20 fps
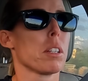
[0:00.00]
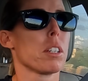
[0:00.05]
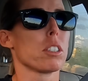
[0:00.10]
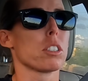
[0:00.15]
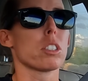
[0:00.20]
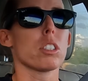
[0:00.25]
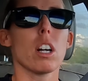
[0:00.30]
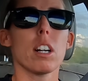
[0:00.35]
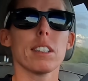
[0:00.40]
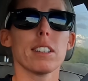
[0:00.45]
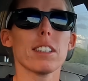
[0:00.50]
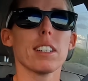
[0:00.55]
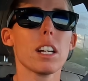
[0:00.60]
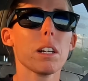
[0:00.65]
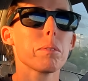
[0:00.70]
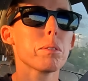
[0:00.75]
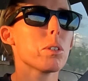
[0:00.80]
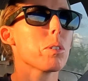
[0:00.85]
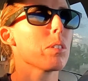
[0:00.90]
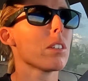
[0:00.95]
there's a soccer
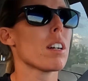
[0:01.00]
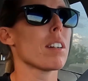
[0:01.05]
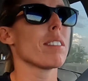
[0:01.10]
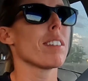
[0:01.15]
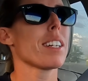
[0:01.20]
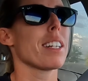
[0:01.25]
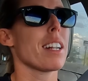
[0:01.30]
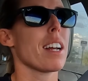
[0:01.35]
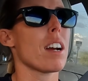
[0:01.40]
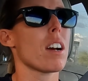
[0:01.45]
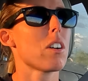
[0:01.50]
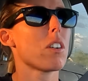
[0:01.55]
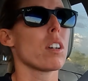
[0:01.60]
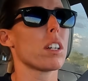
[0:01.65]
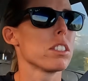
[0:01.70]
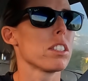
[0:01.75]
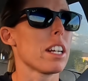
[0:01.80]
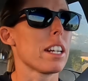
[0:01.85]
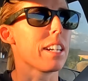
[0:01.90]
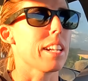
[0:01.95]
game going on right now,
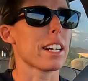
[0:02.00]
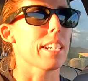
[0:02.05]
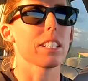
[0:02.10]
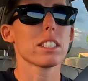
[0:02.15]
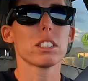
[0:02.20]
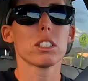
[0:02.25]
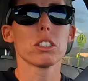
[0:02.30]
and, and I guess